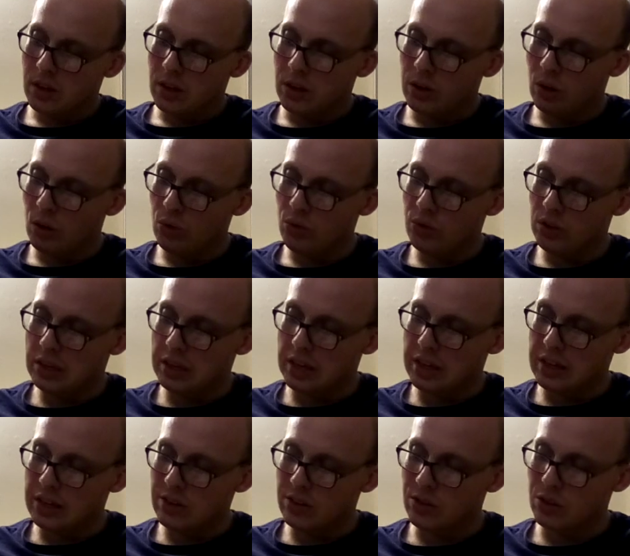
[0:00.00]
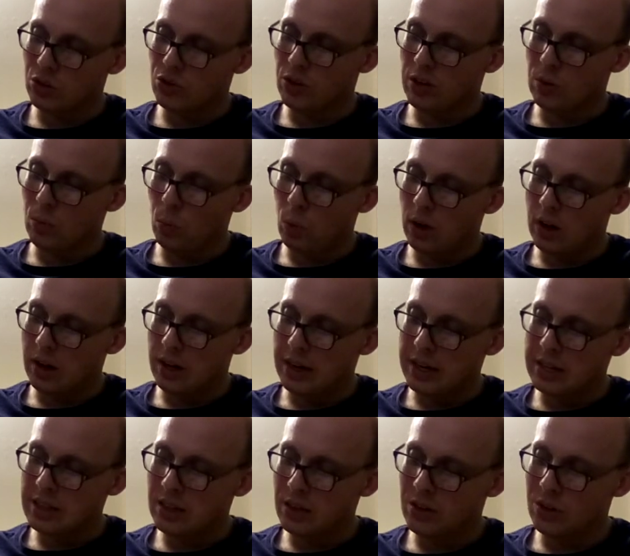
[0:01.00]
not for kings to drink
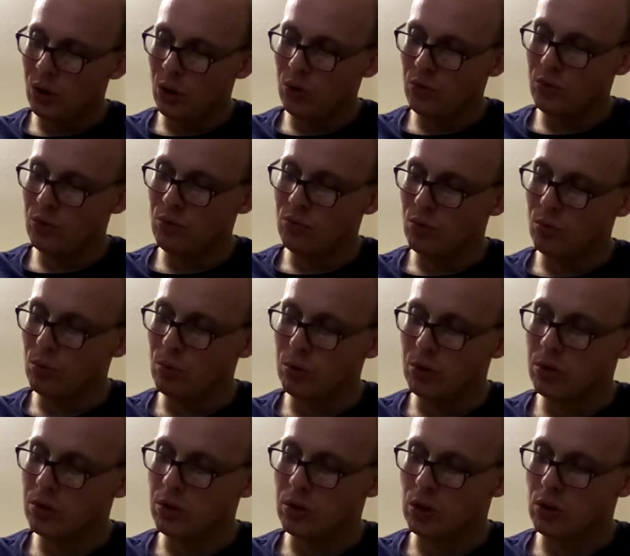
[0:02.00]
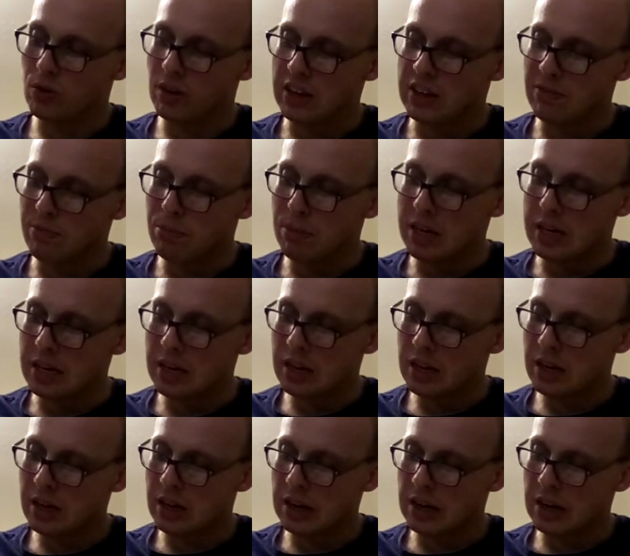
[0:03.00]
wine, not for rulers to crave beer,